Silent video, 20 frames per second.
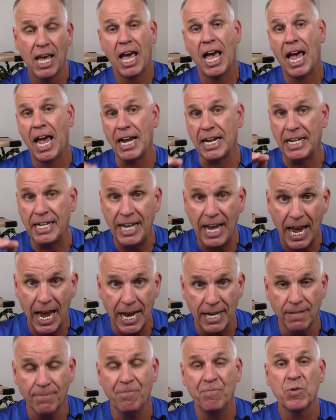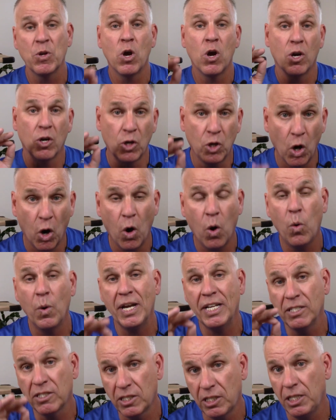again, go
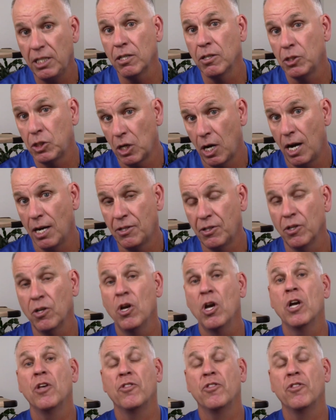and see your doctor.